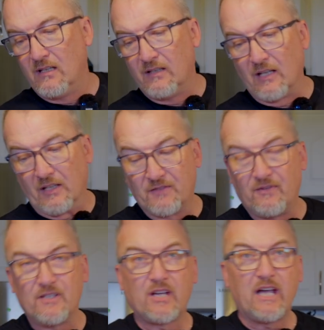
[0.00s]
Now this
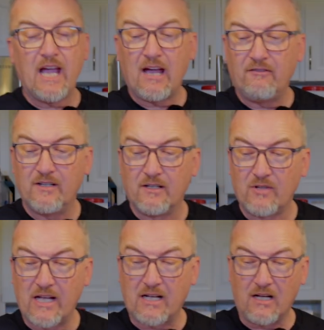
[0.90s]
fish I have here
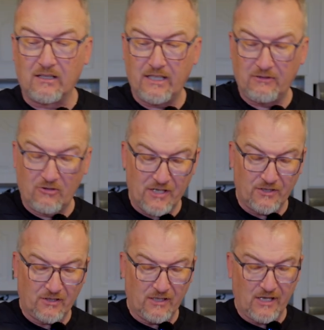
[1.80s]
that Colleen
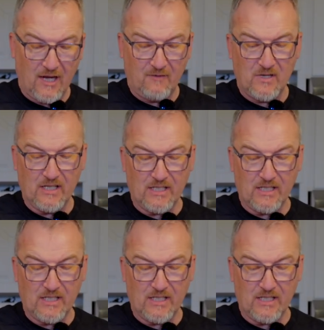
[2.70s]
graciously gave me is